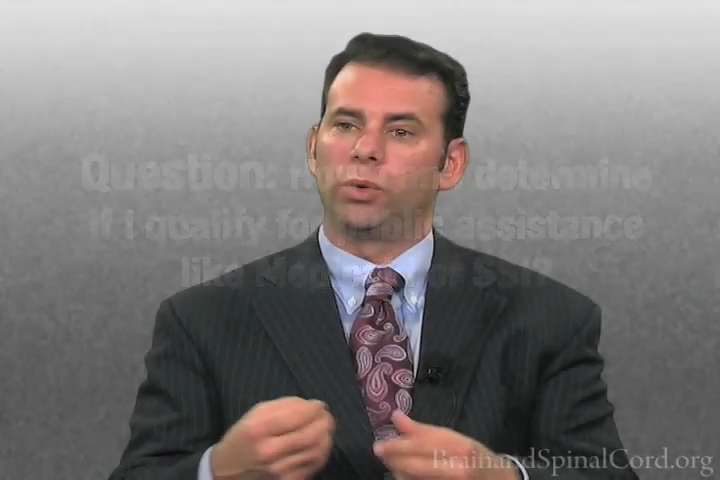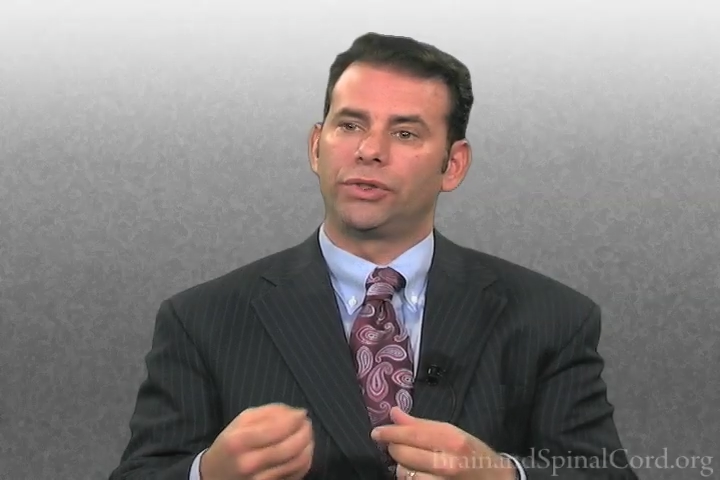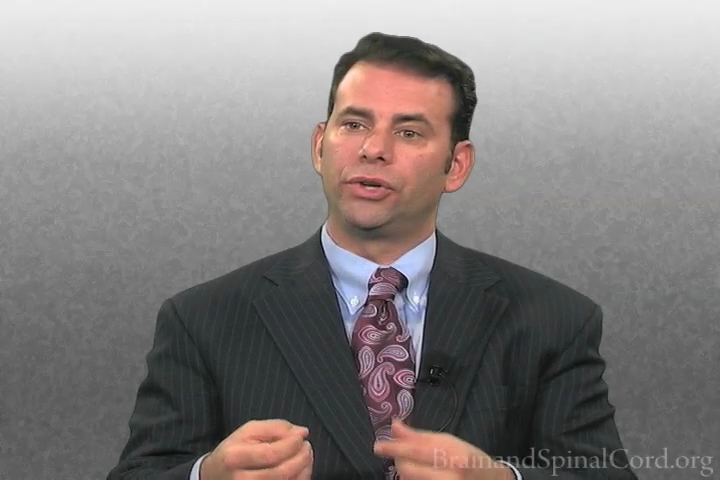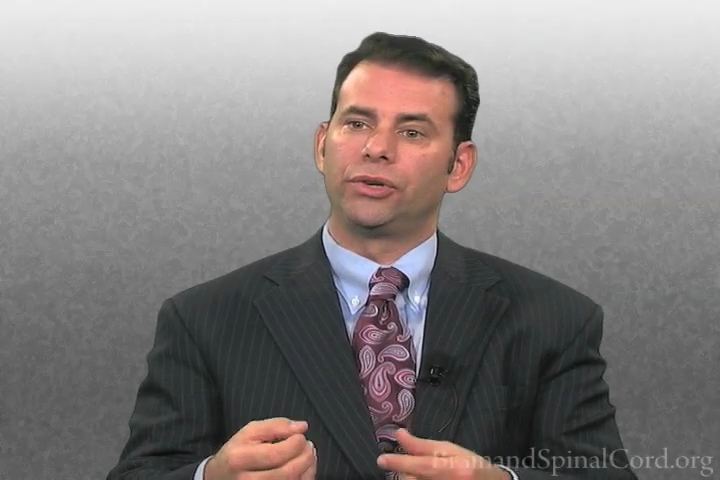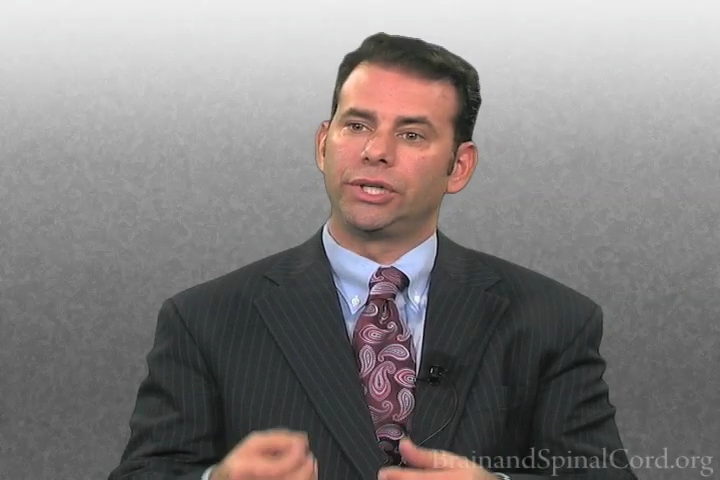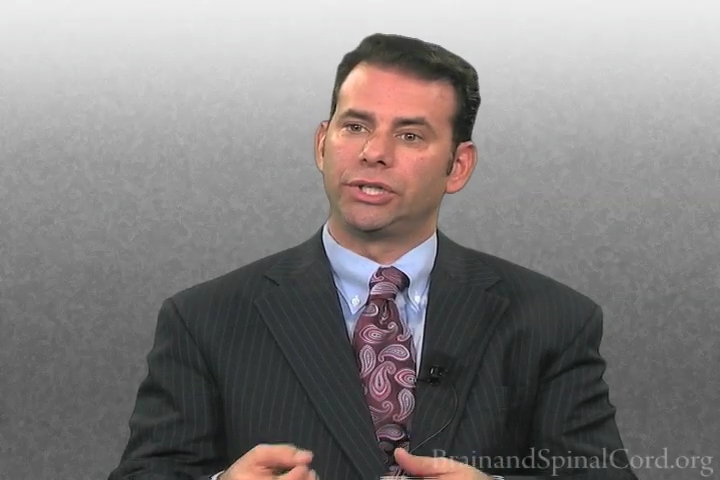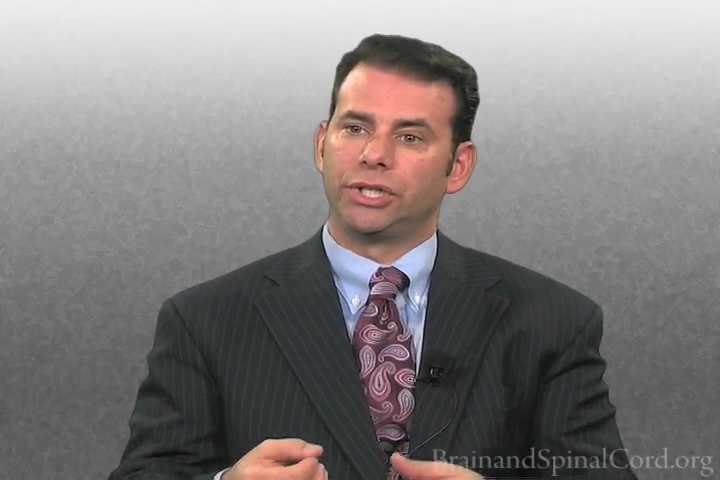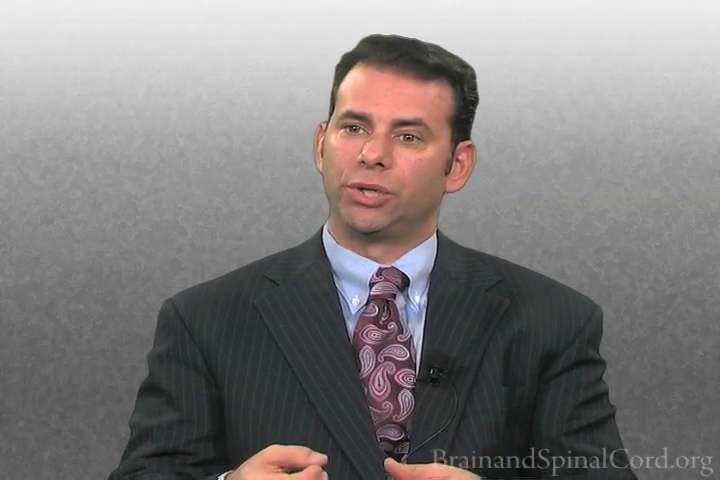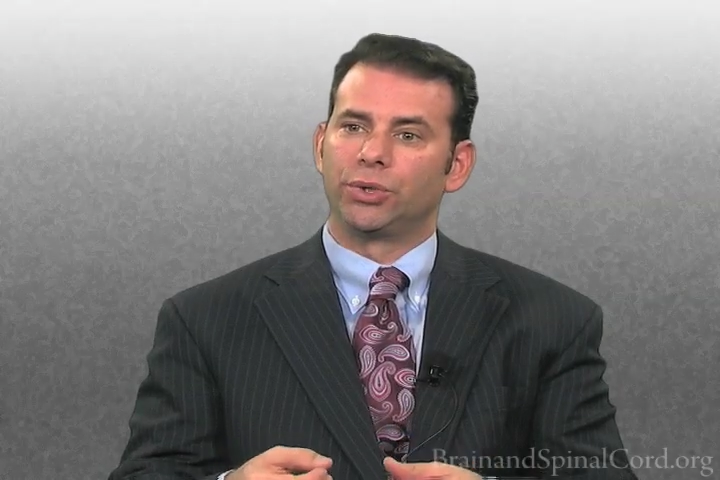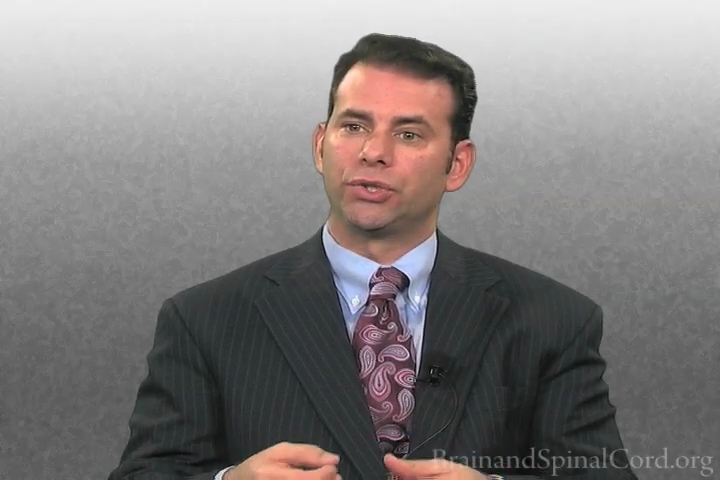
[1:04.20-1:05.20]
what they'll need to
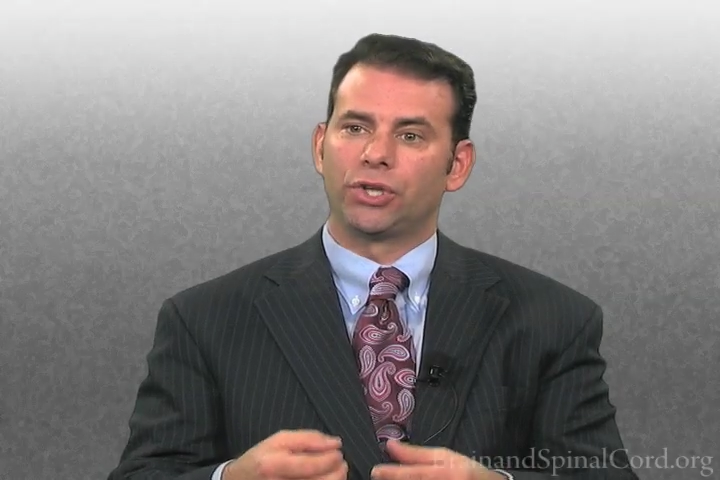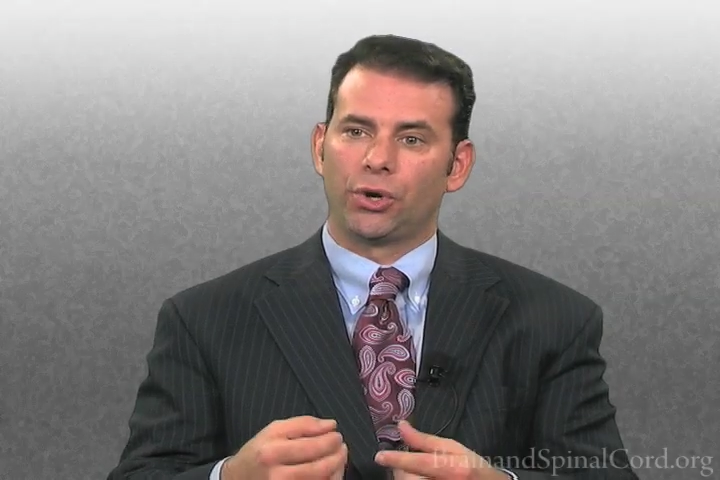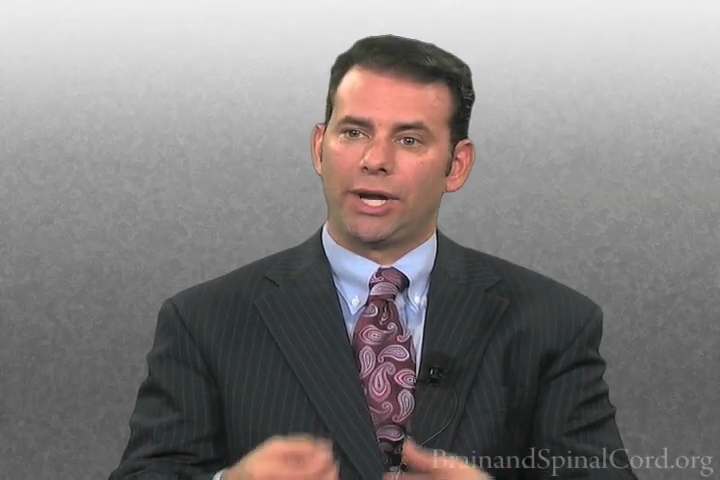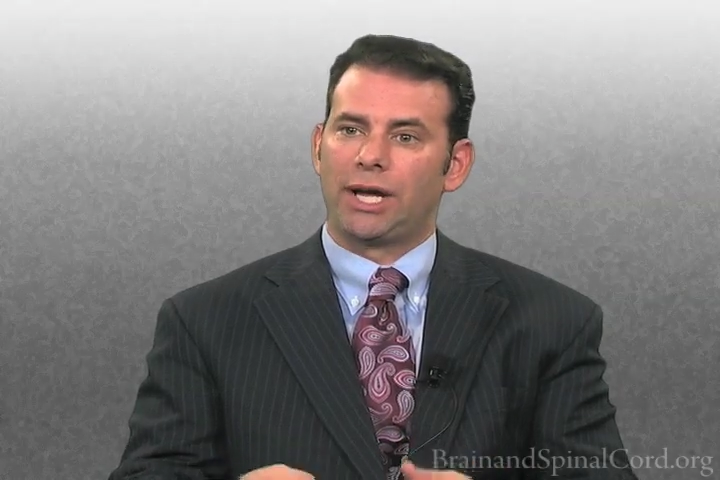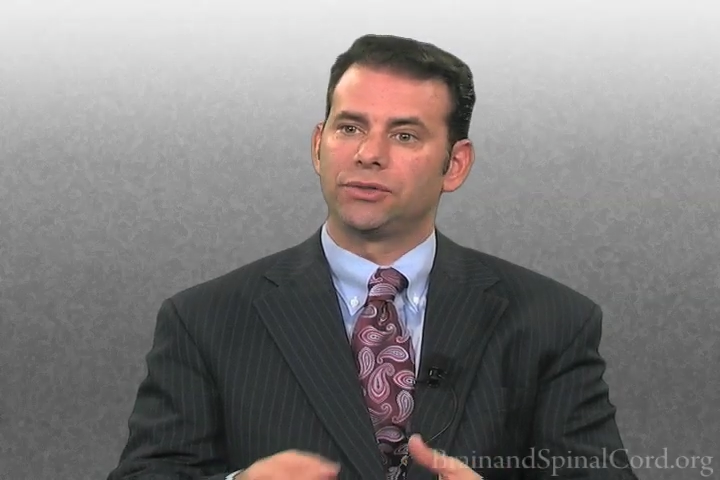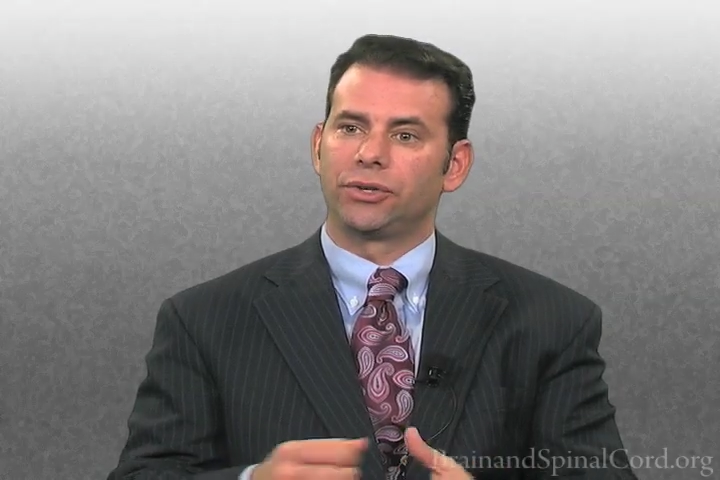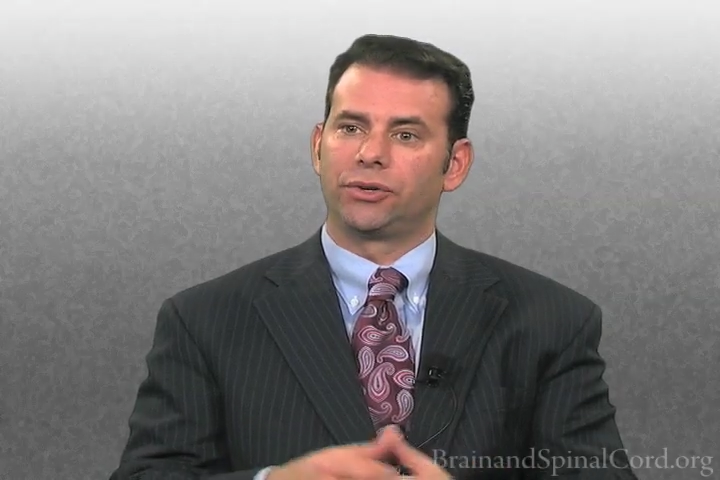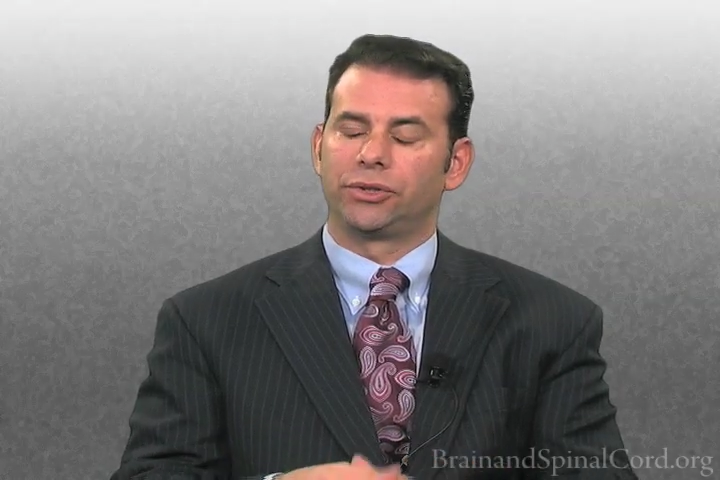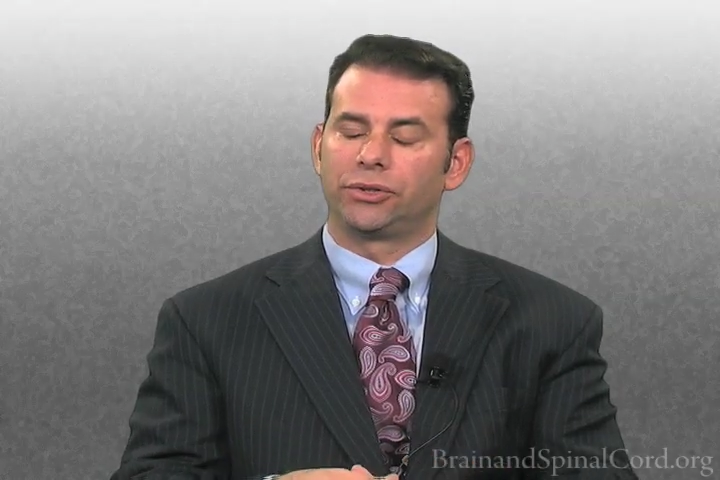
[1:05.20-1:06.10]
do is go down to